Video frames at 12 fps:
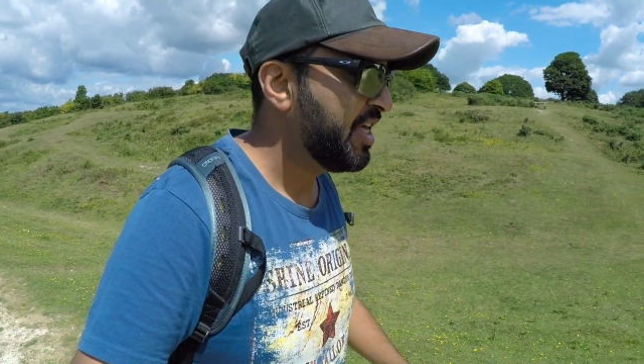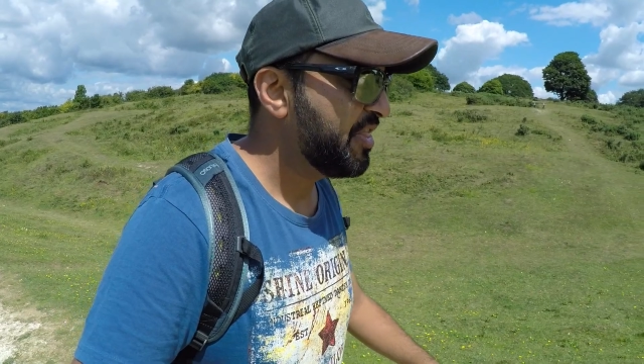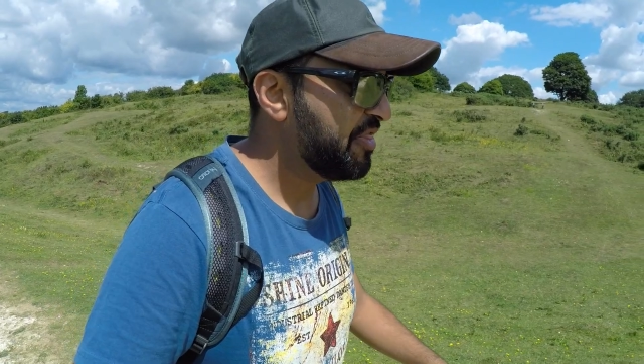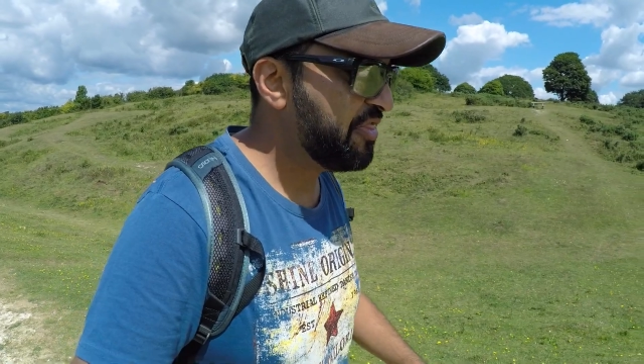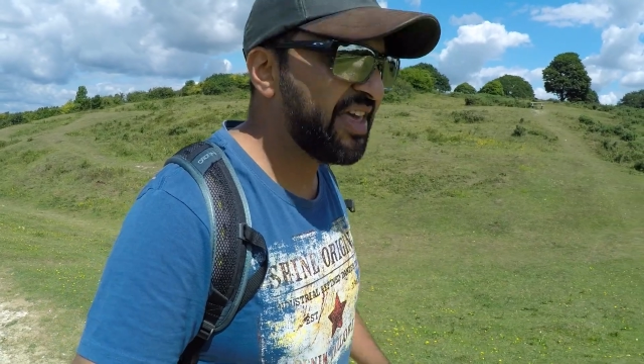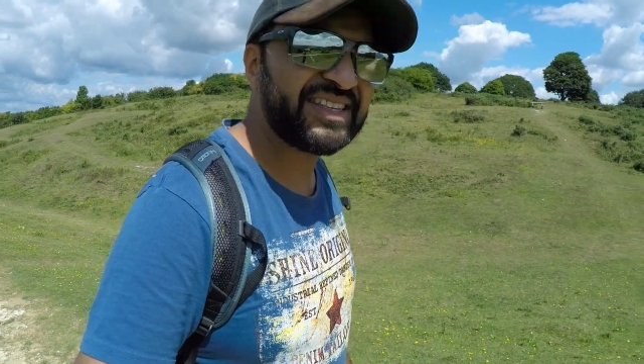
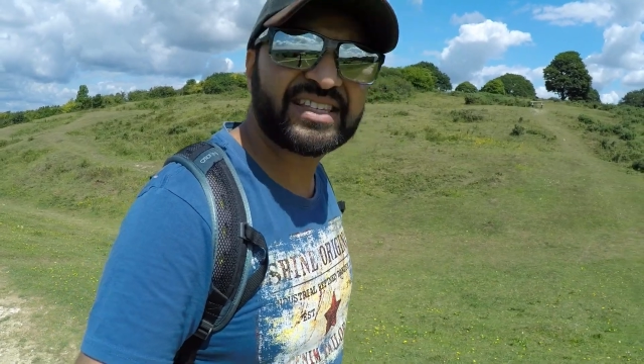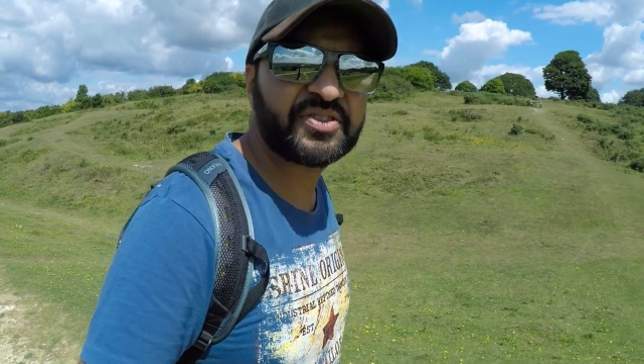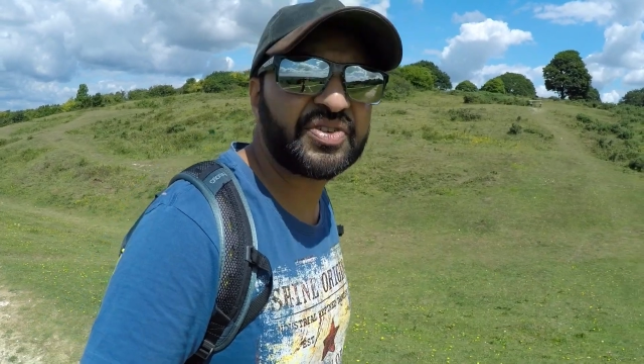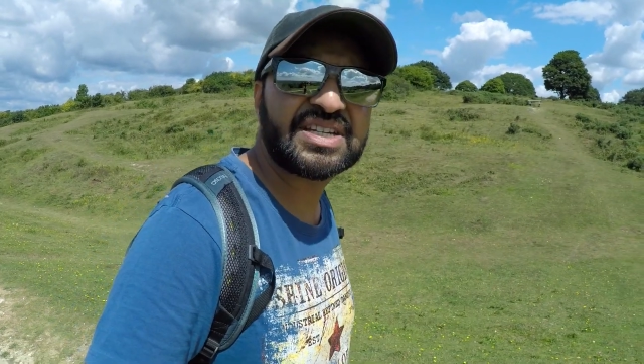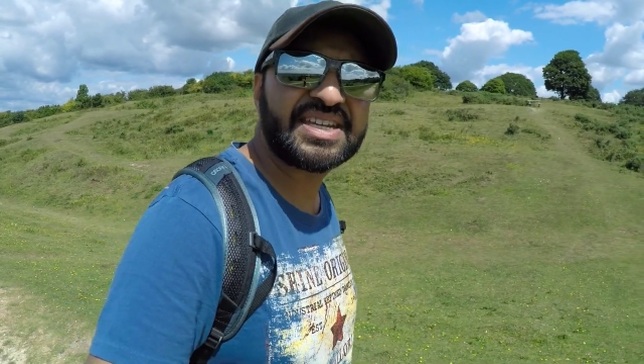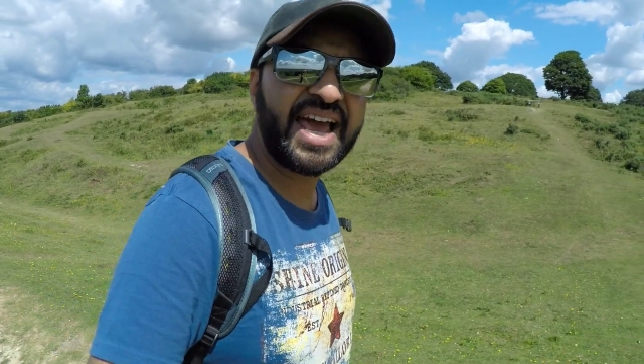This is
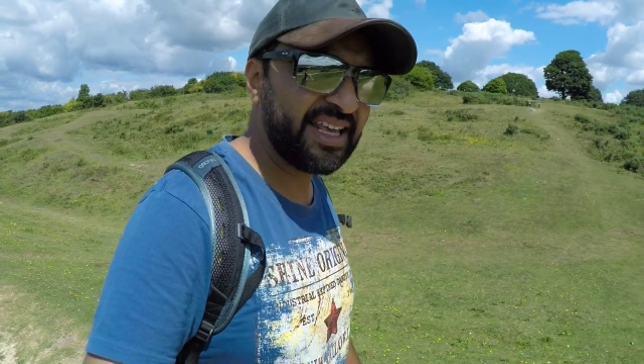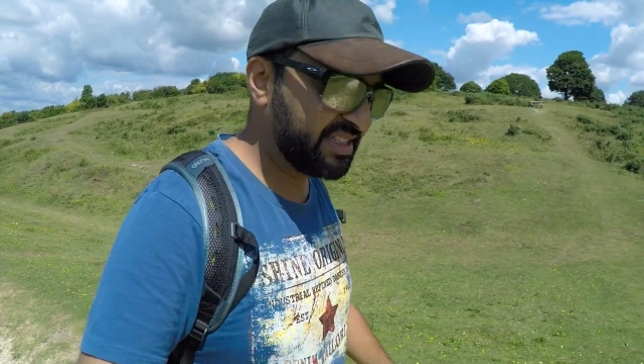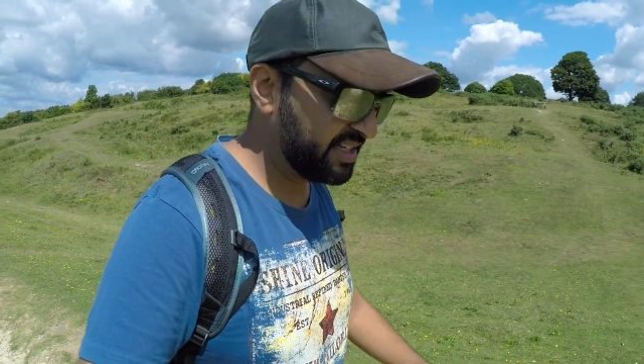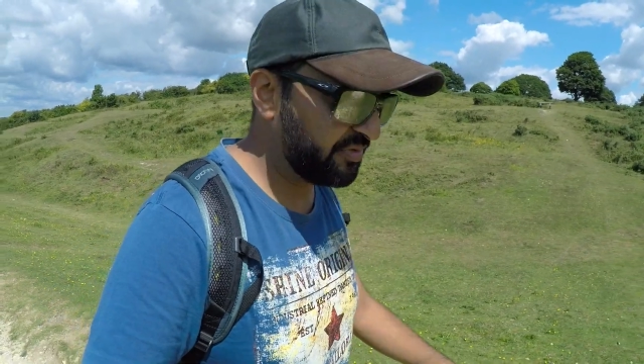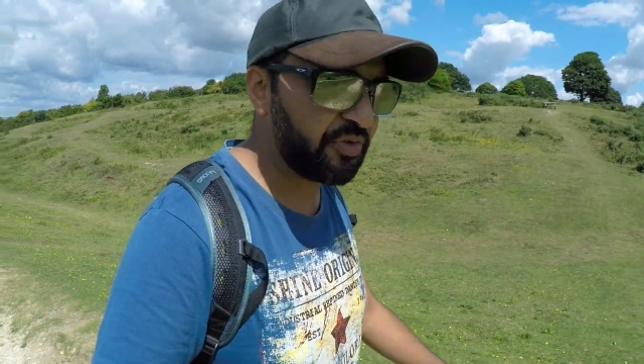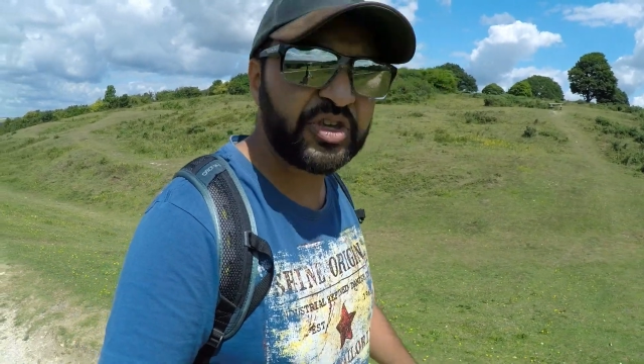
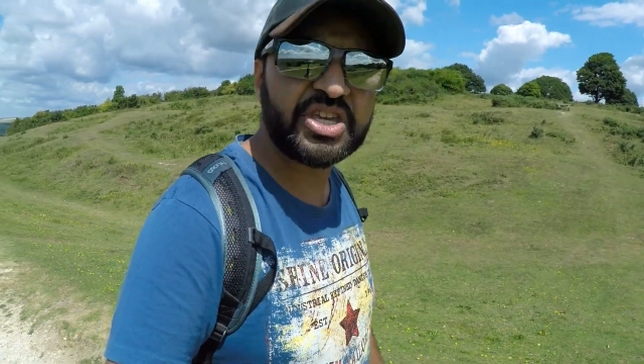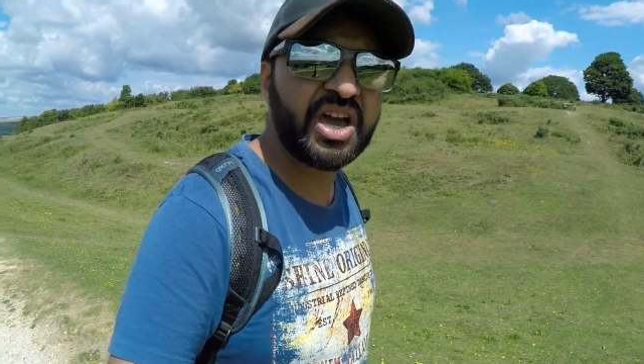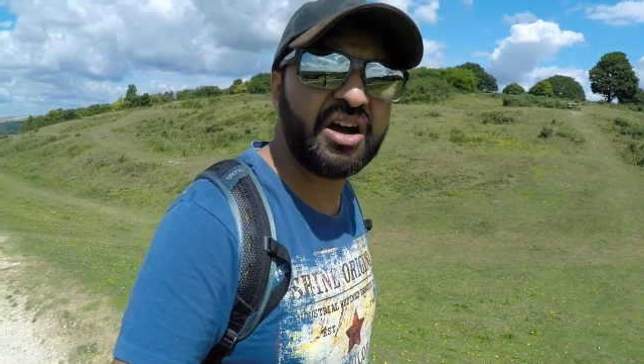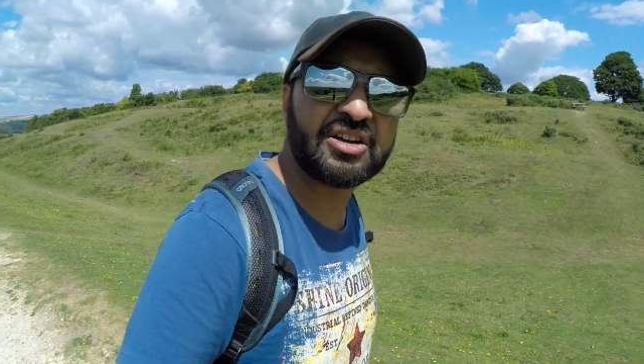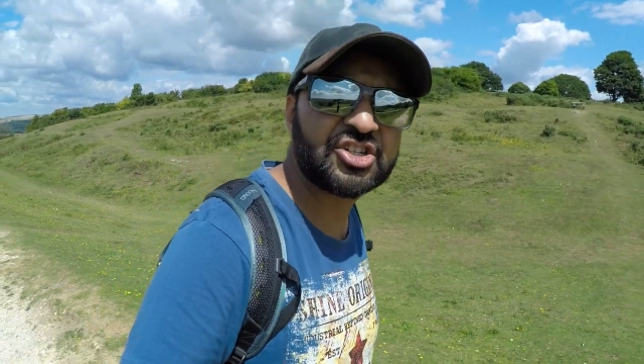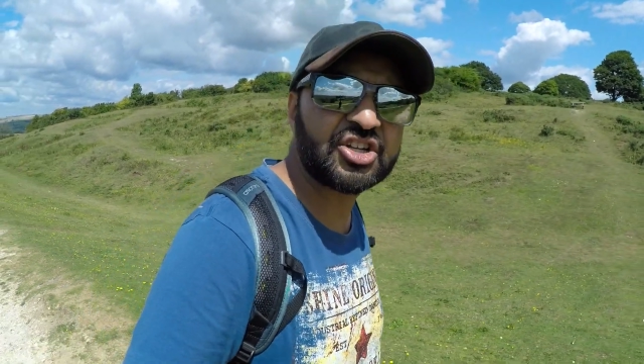fantastic for
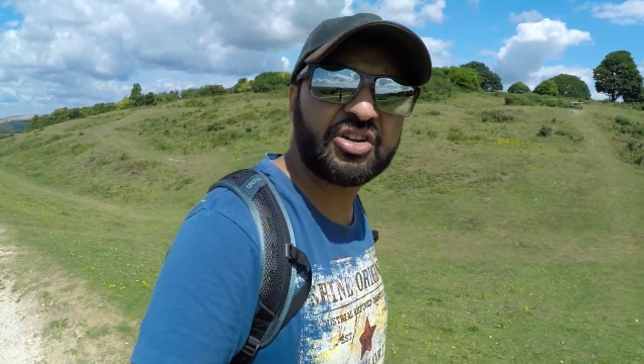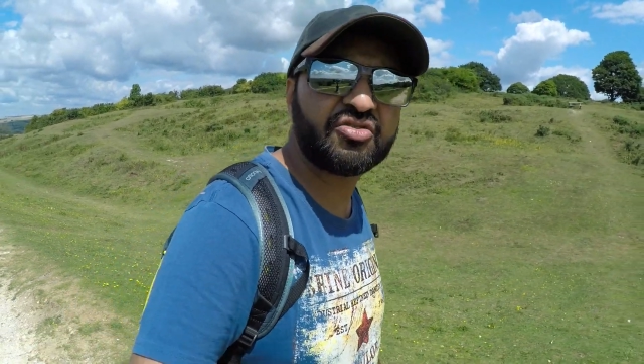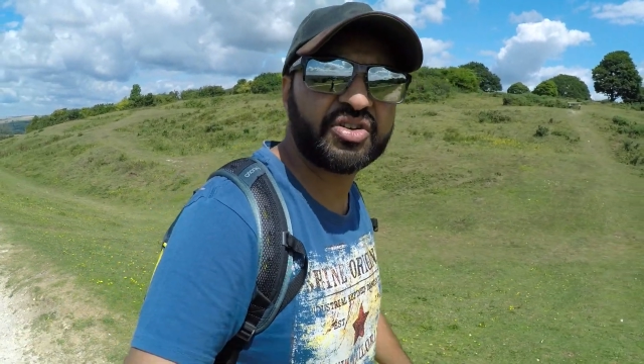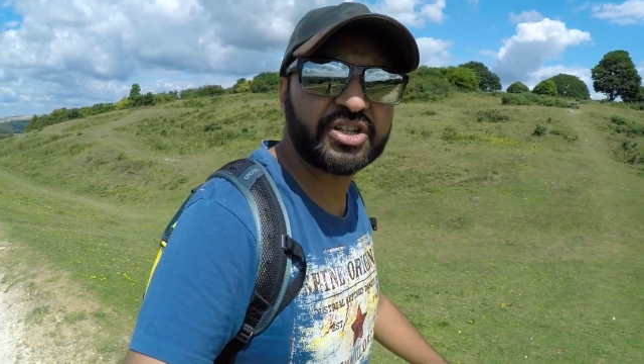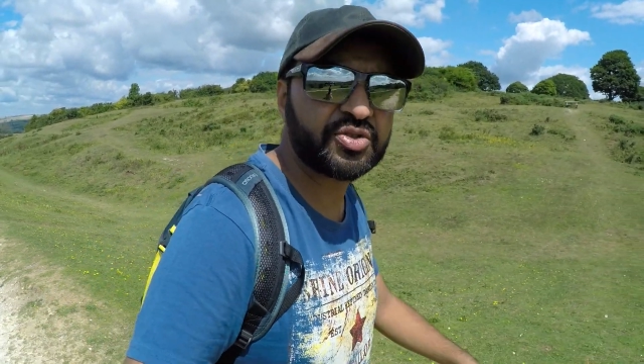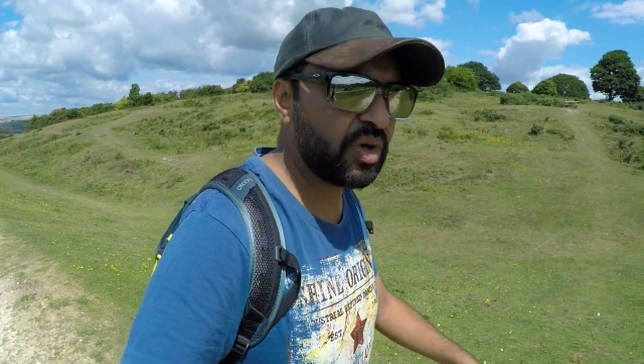young
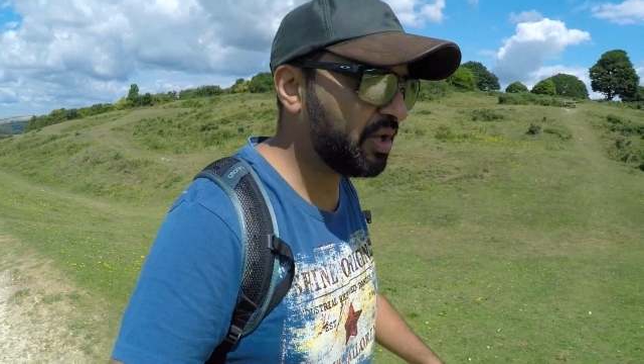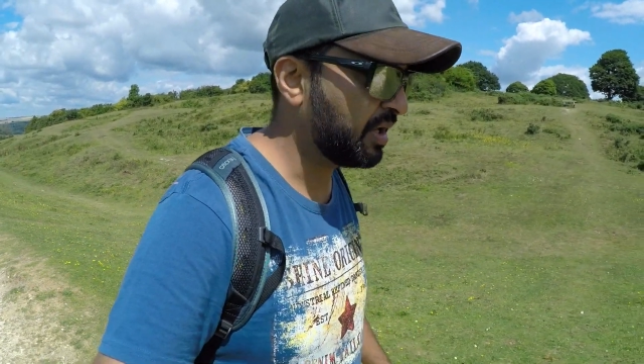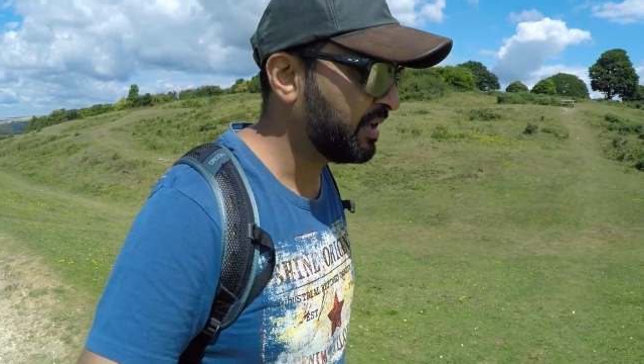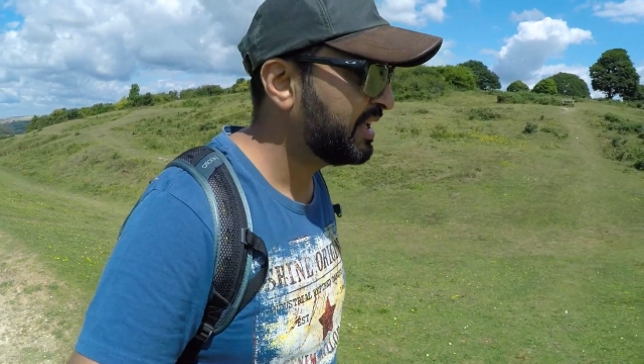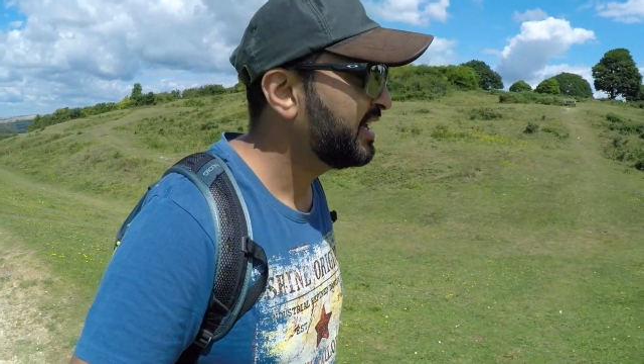children as well.